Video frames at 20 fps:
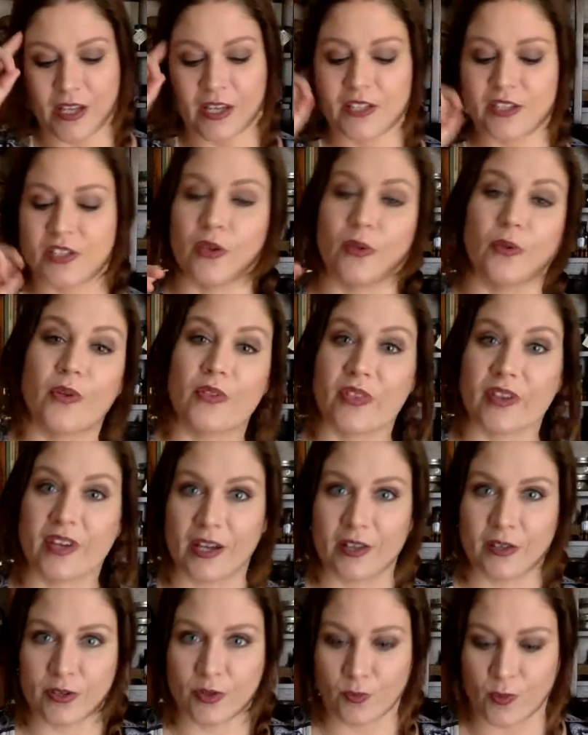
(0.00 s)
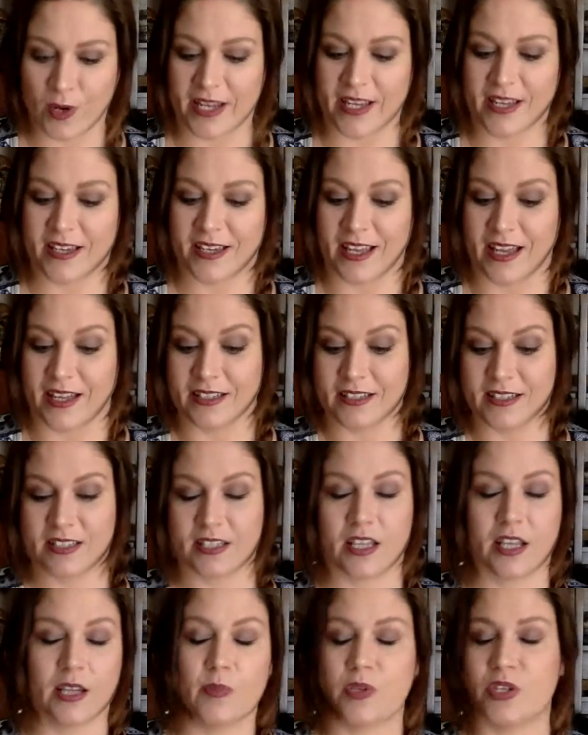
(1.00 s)
So the color white, again, it
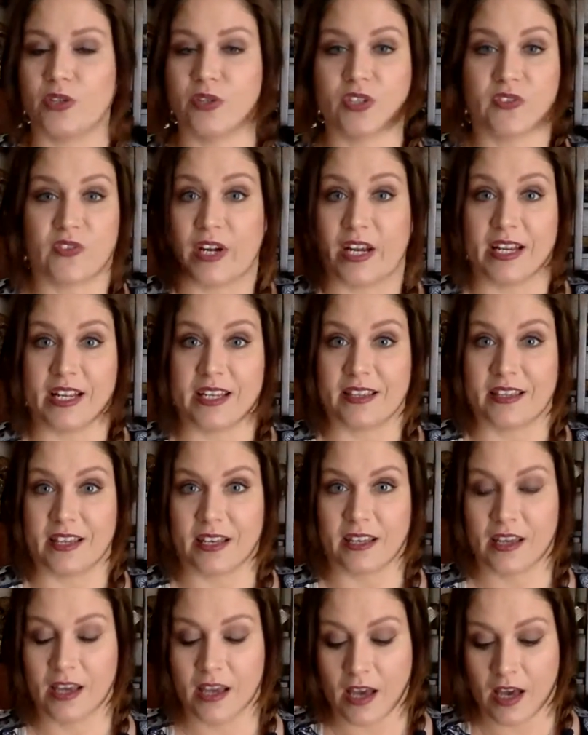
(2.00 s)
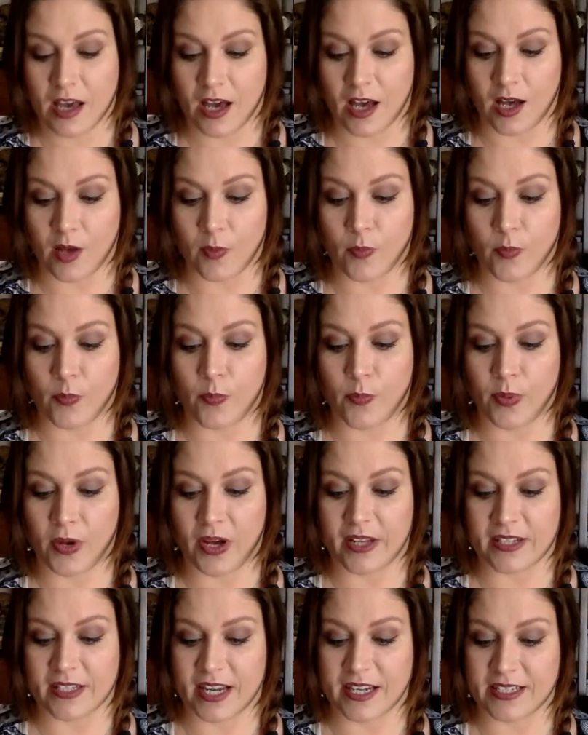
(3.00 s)
can be used for anything,
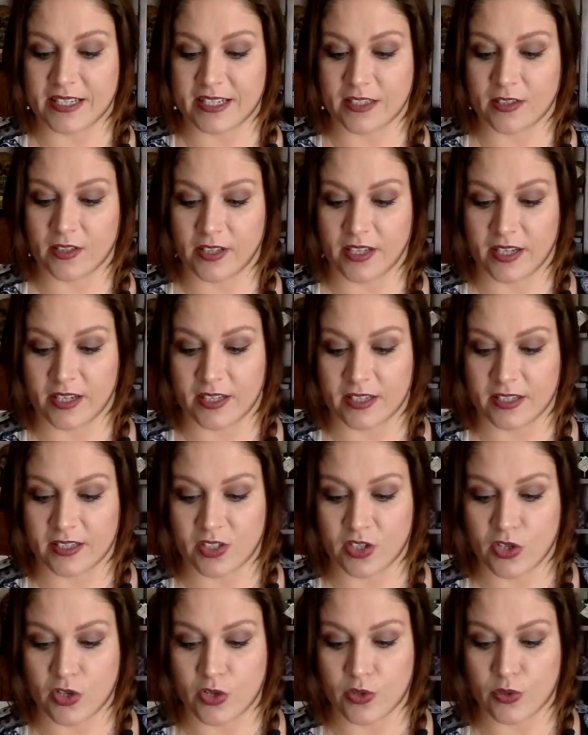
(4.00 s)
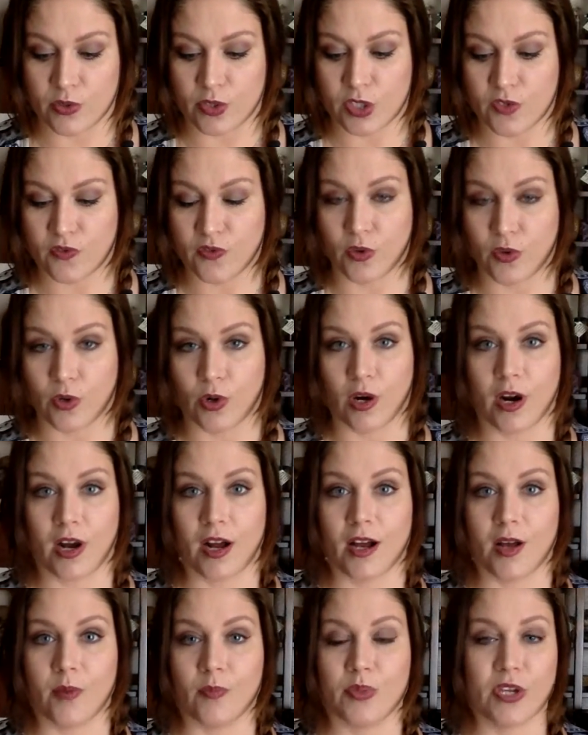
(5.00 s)
but ideally it is used for
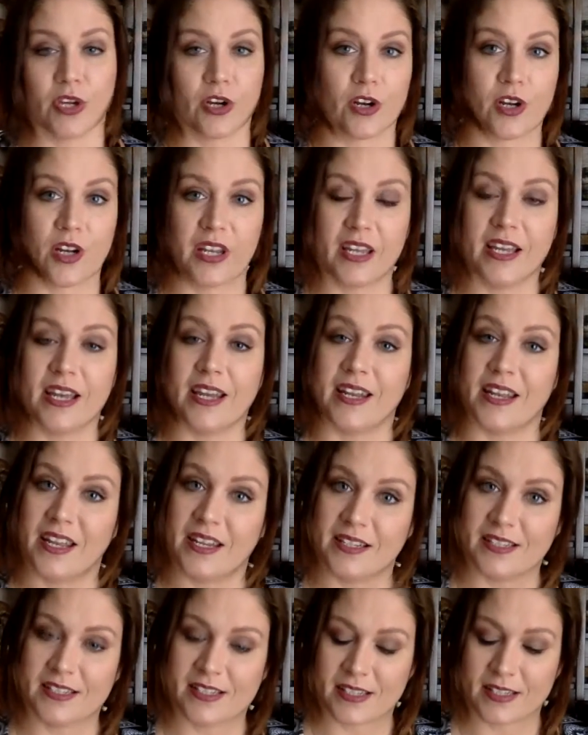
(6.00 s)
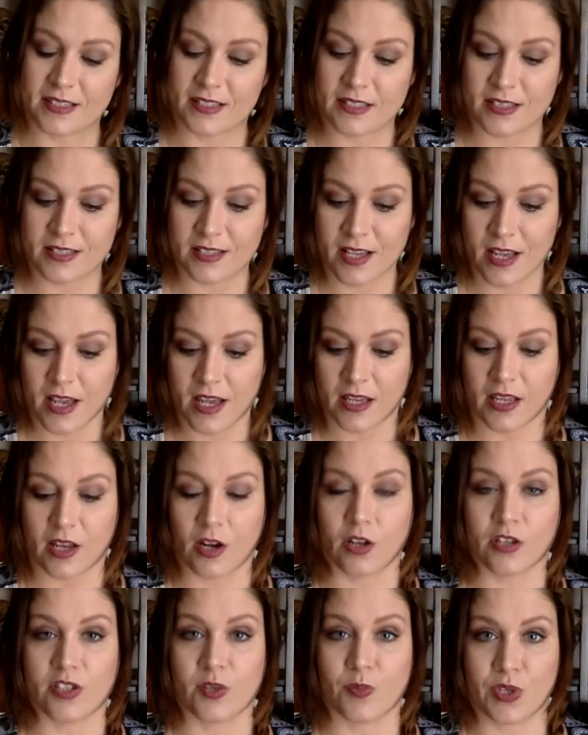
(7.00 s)
purity and innocence. It can
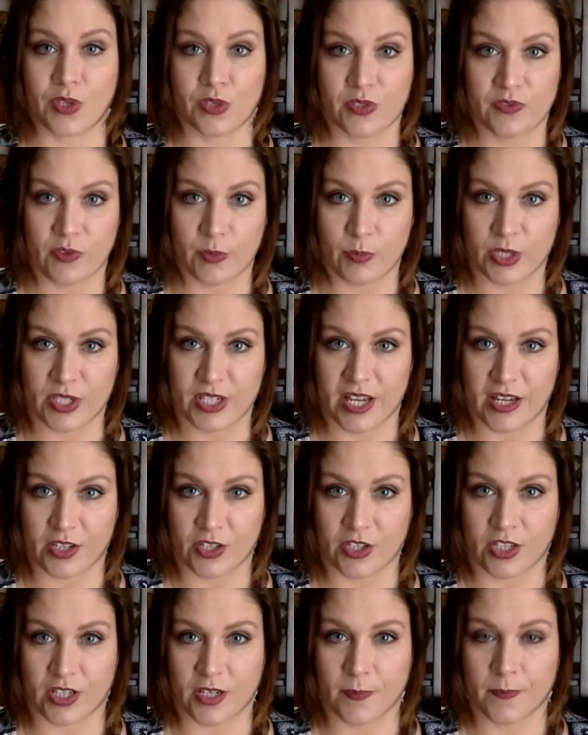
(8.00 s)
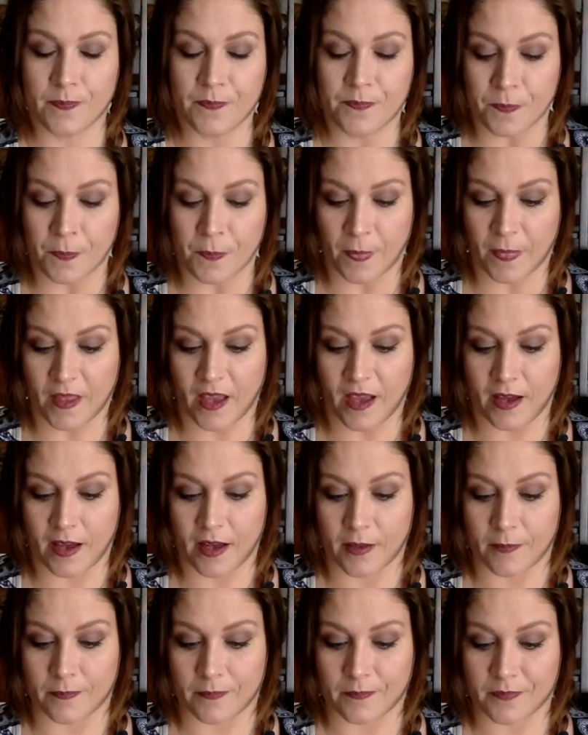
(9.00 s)
also be used for protection.
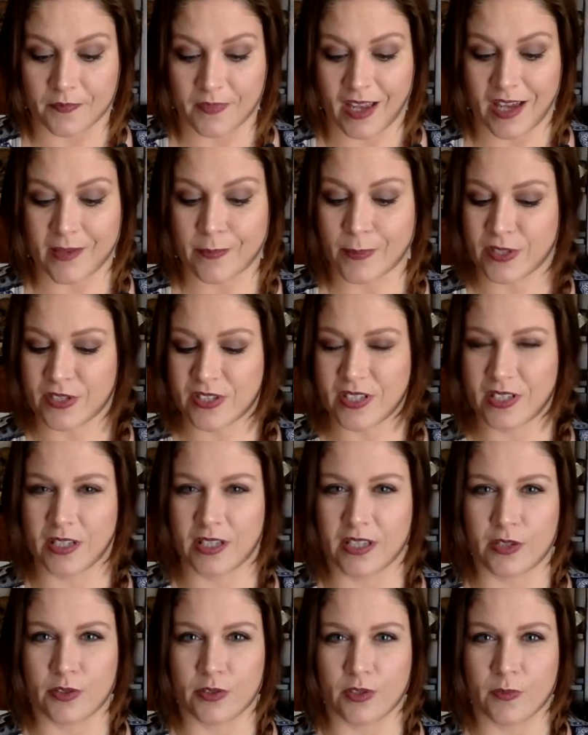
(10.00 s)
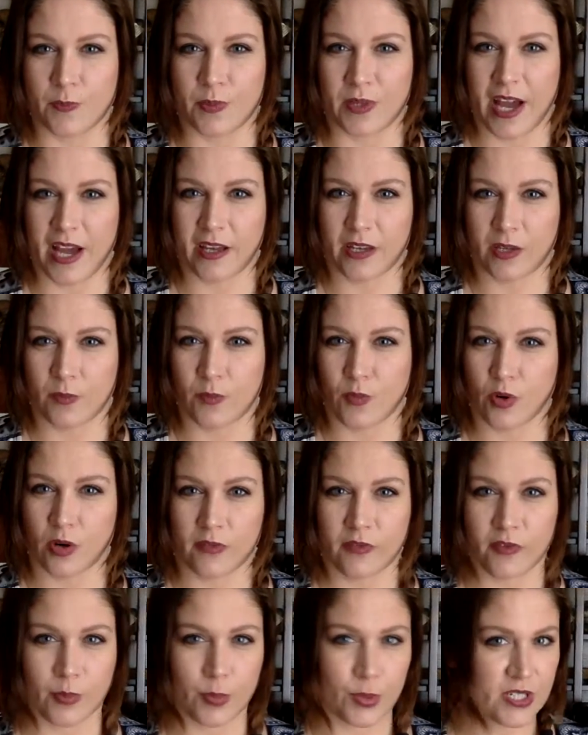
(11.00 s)
I personally use black more
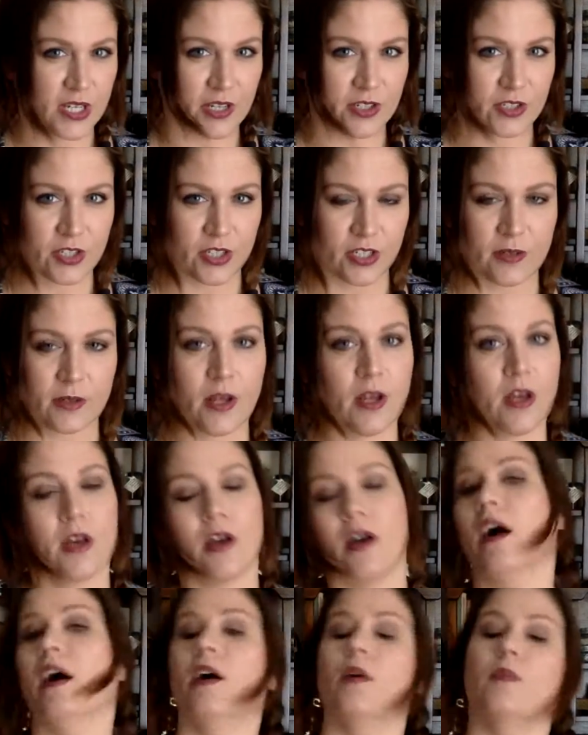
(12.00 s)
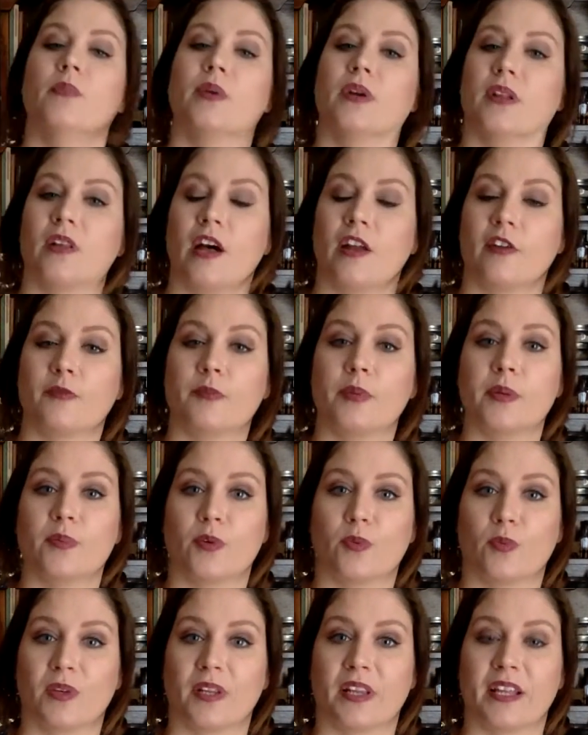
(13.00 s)
for protection, but a lot of
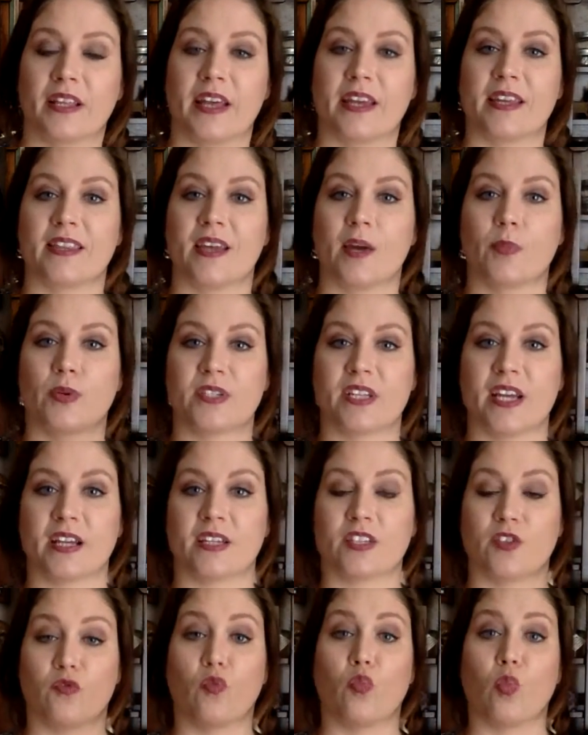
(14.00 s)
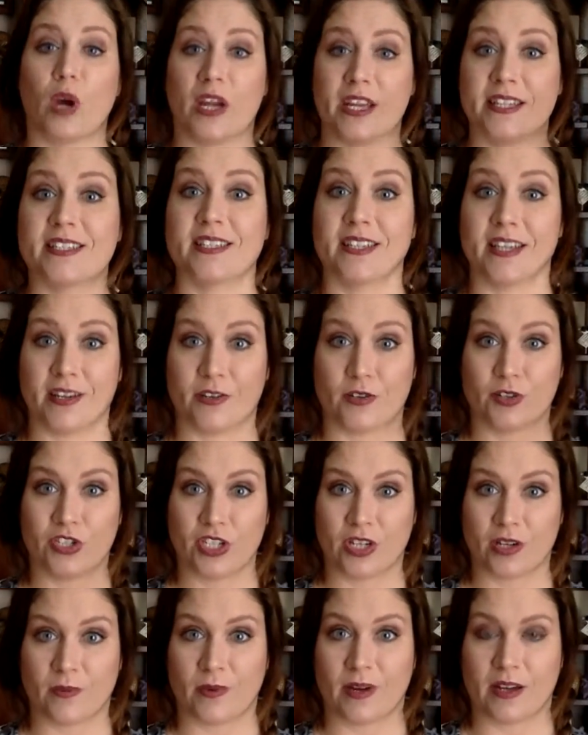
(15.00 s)
people really like that protective white
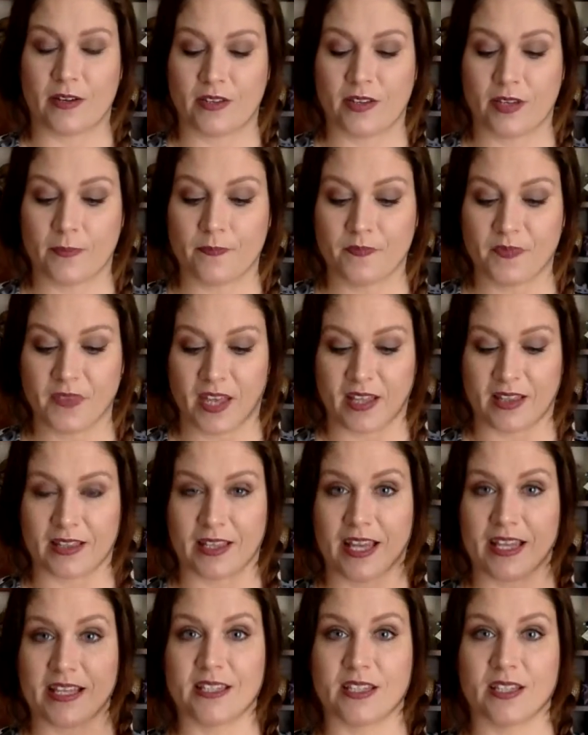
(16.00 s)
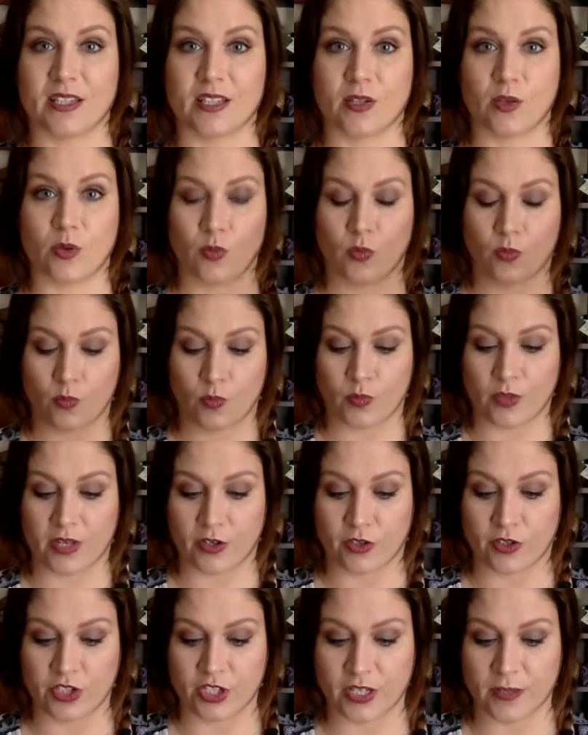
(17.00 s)
energy around them, that light
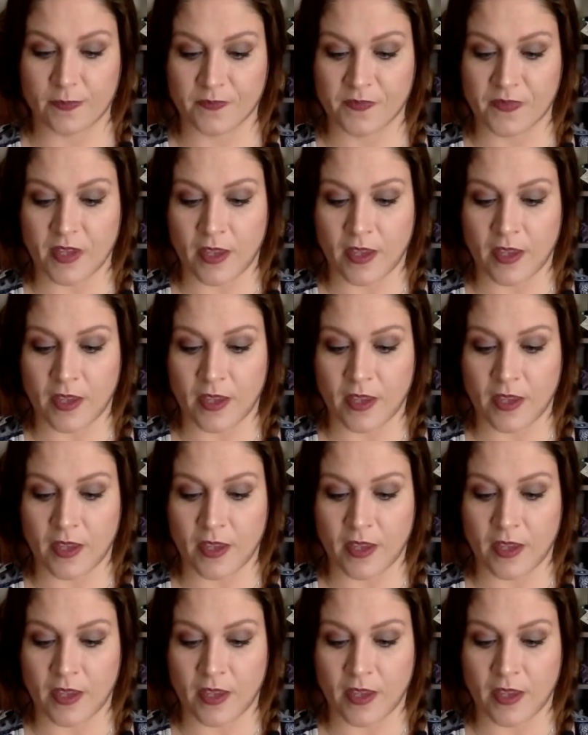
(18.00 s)
energy.